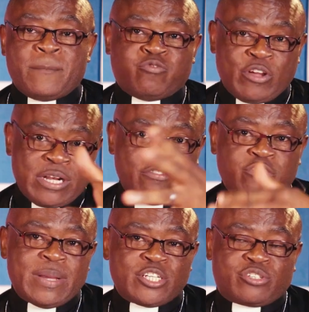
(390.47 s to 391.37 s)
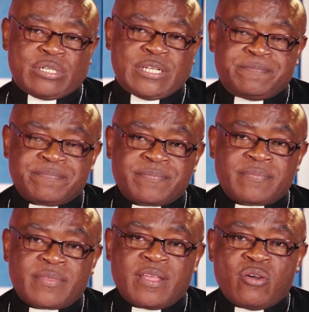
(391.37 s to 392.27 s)
For your information,
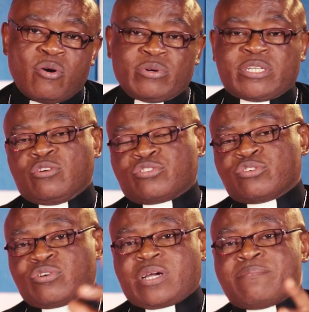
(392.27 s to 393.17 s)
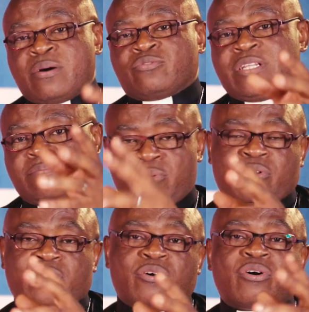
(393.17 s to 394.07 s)
we shall also talk about the
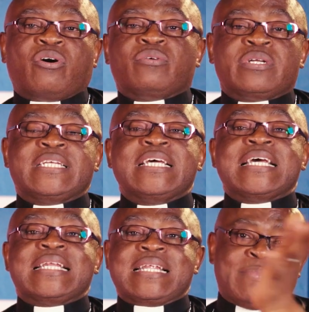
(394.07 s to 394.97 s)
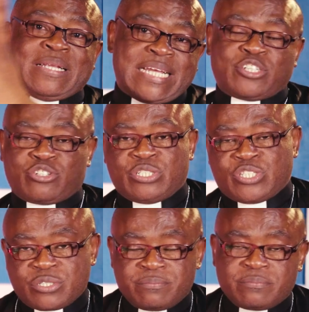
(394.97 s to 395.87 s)
book called Lamentations.